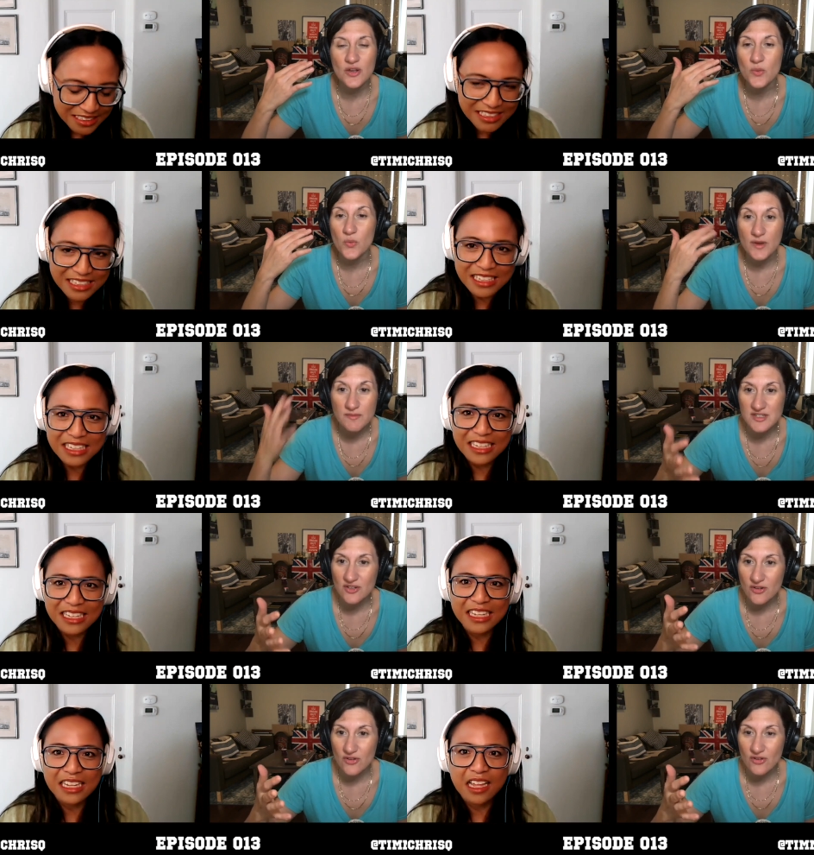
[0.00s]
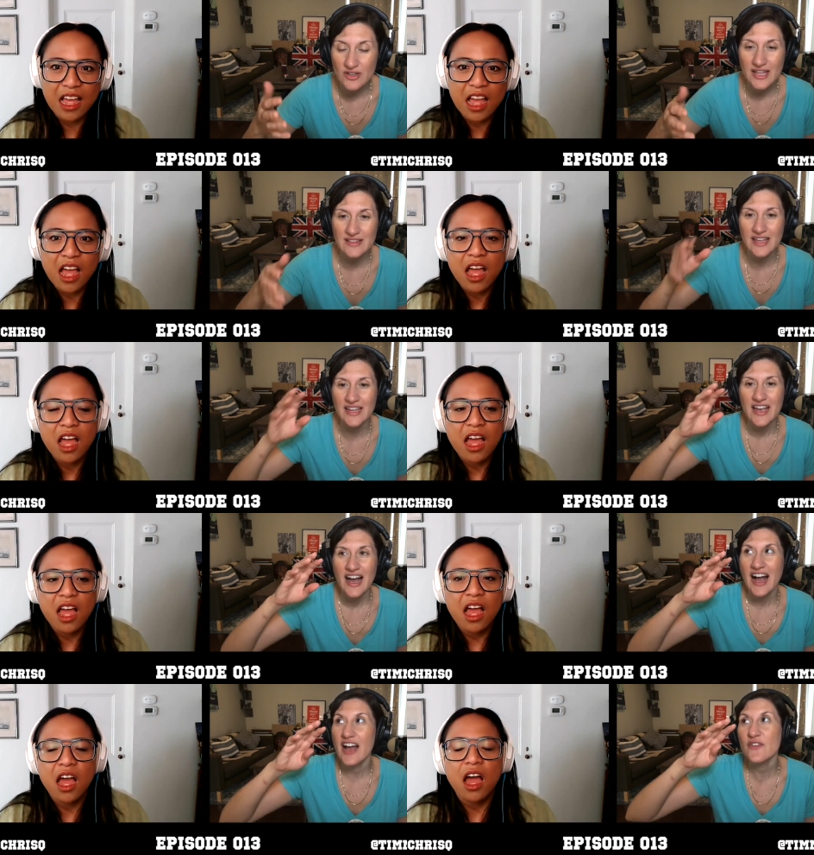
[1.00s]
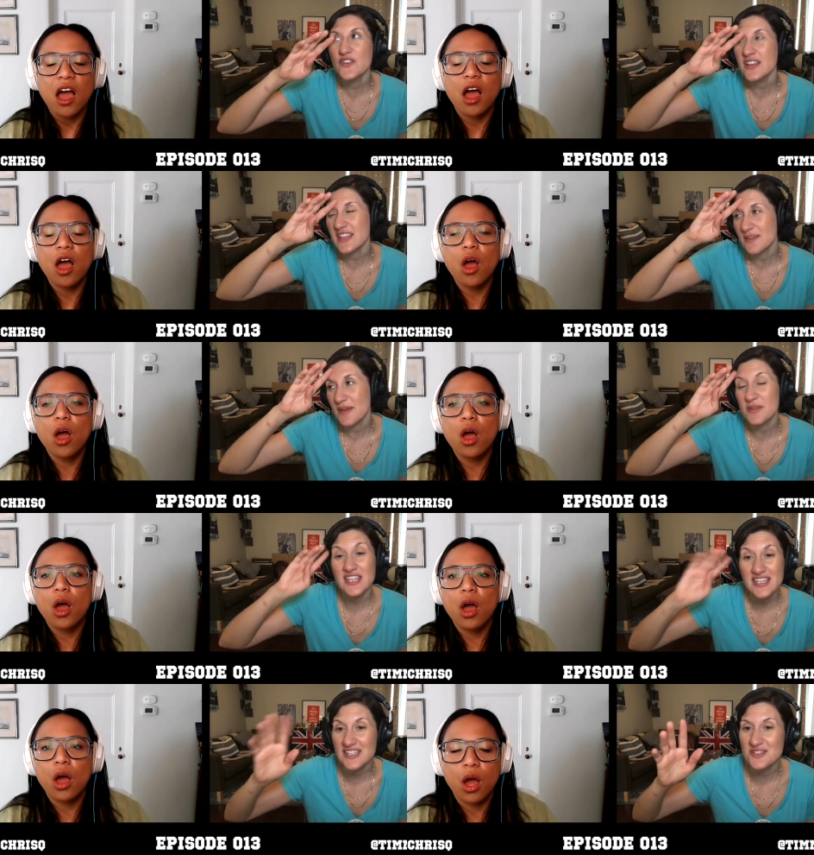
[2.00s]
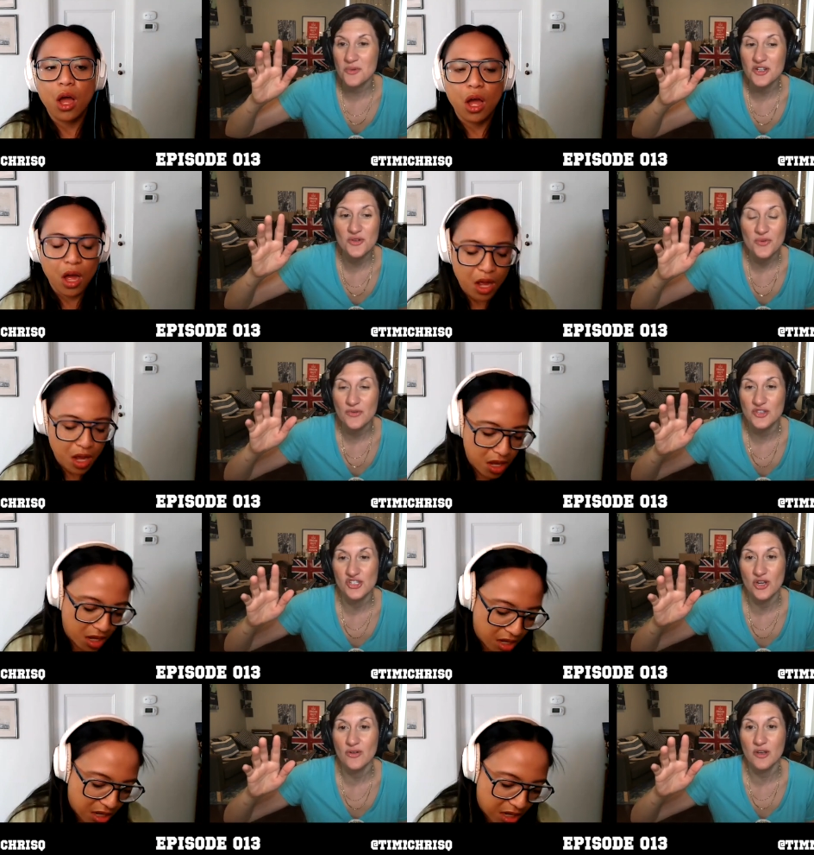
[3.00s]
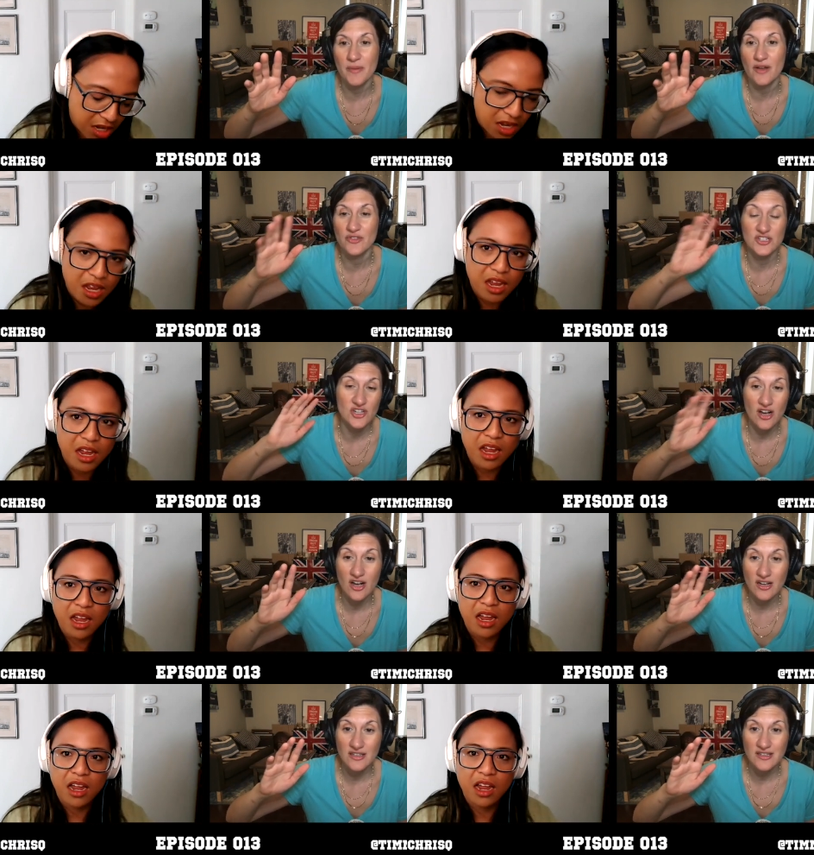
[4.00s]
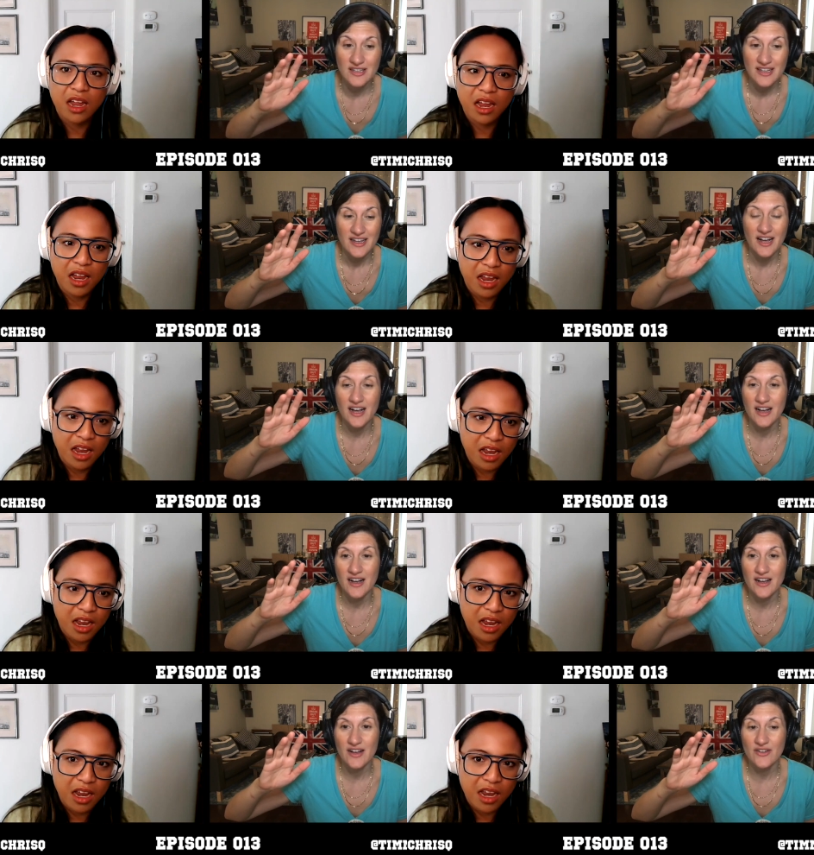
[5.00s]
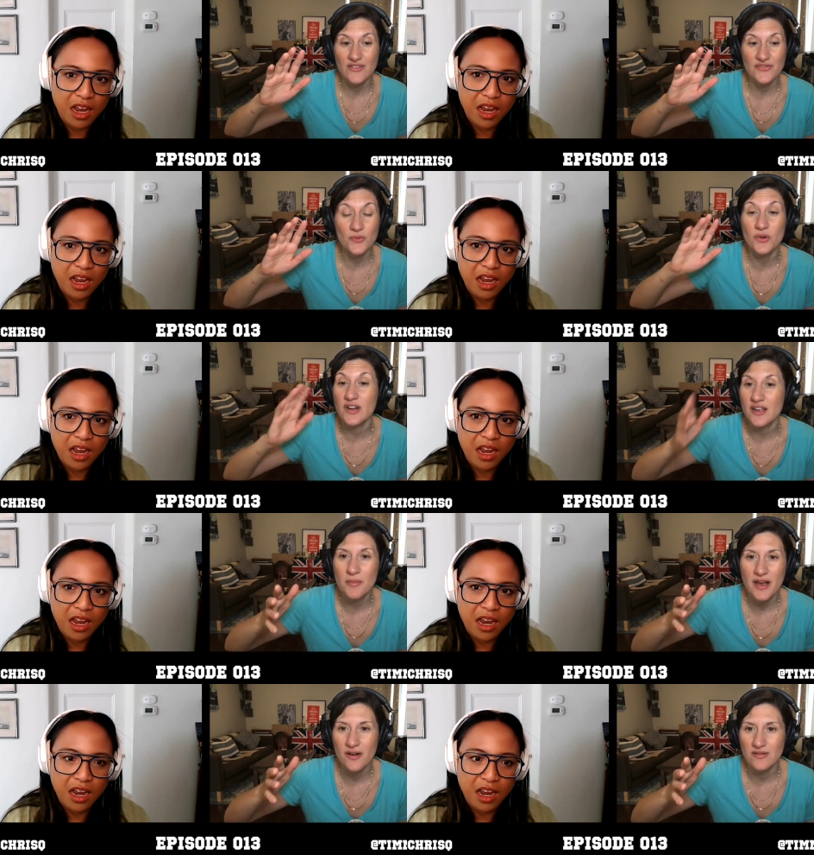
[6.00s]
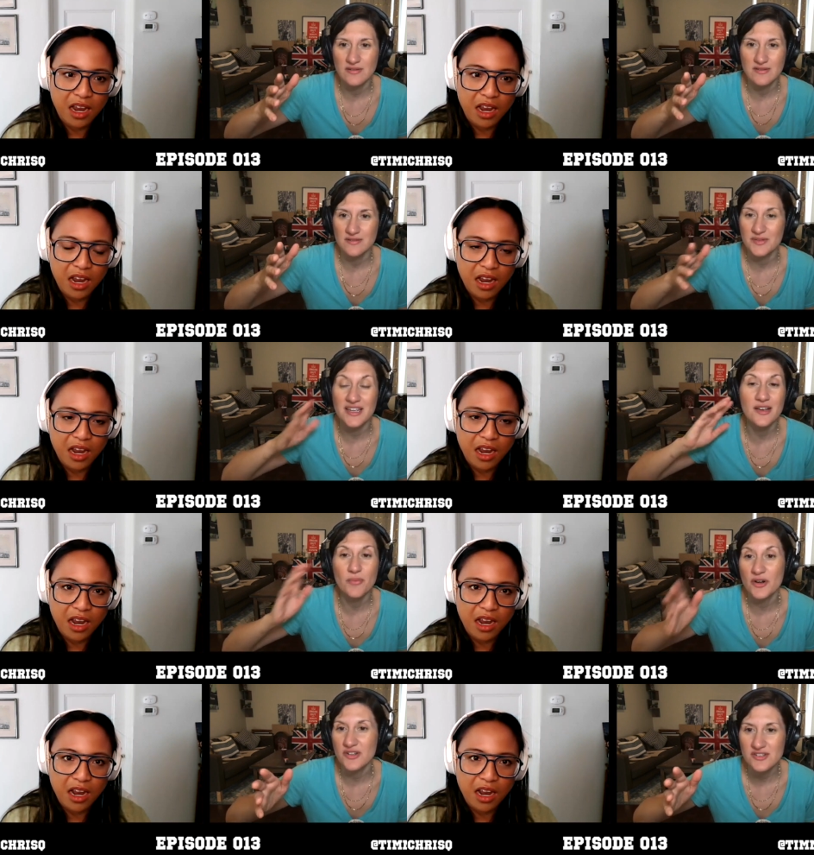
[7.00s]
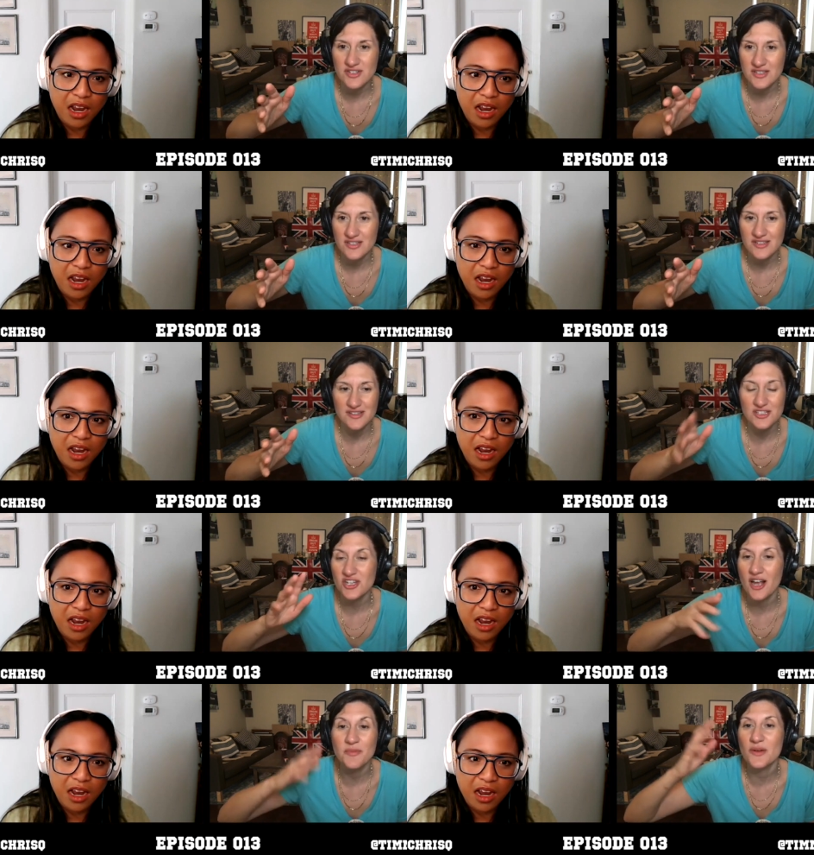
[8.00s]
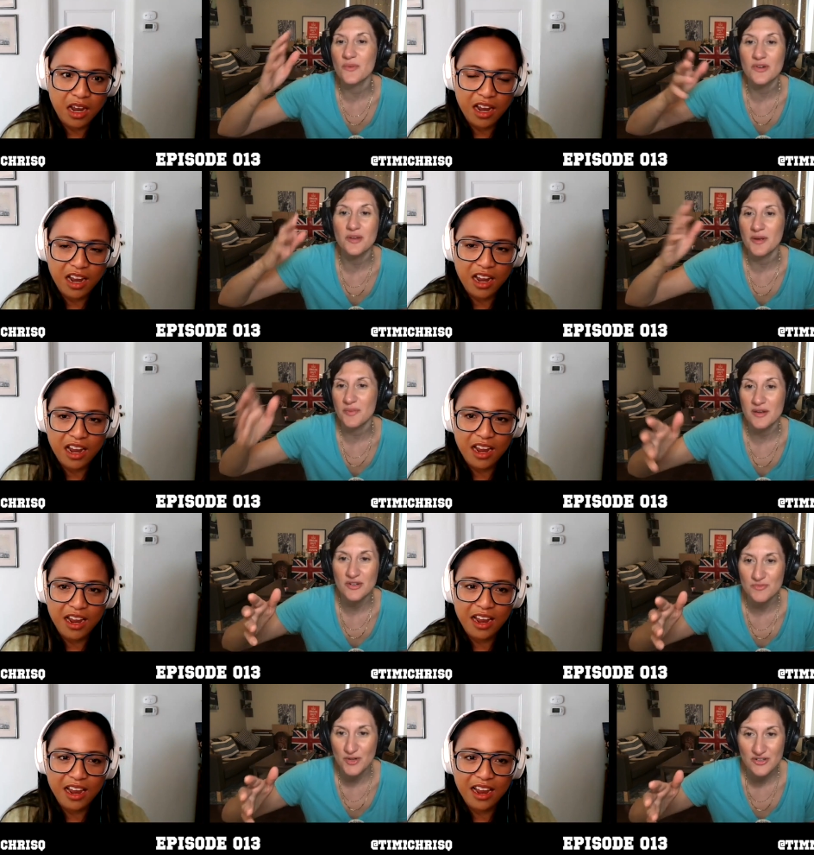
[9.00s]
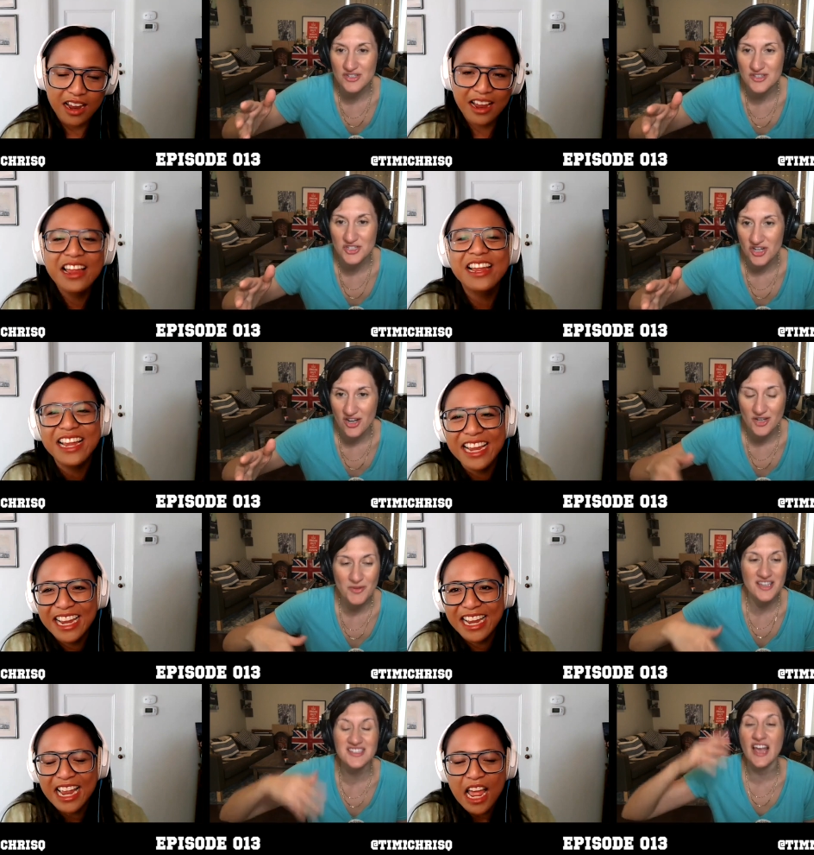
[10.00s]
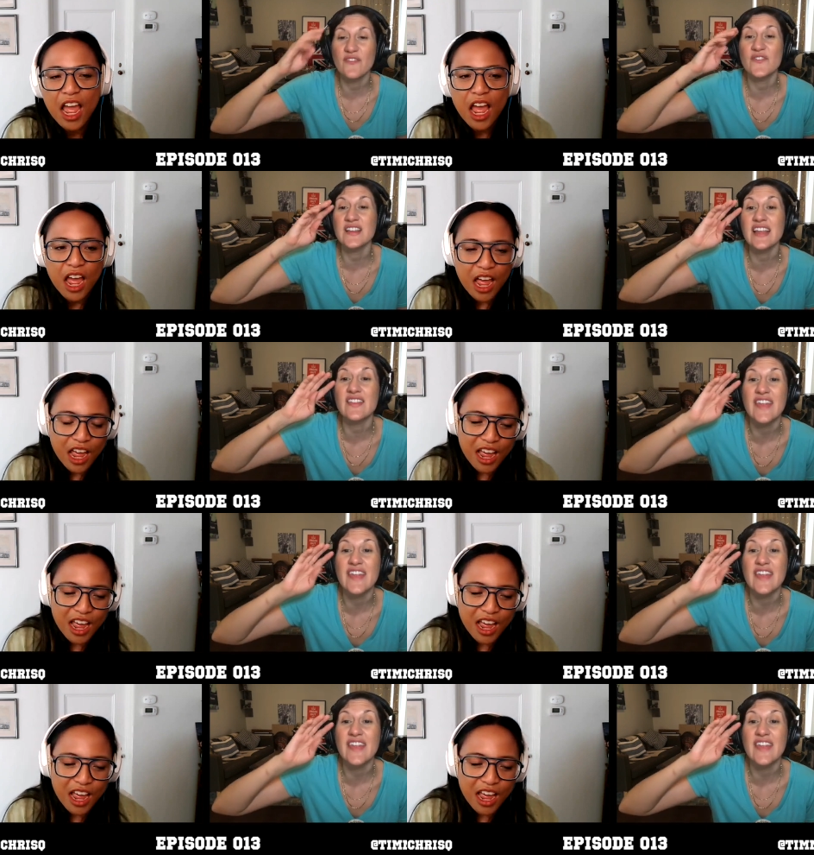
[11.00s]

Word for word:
Speaker 1: so whimsical and like I feel like maybe Ugh. he's the one who wrote the joke about the dog uh worrying about being a burden to the the child being worried about being a burden to the dog because I feel like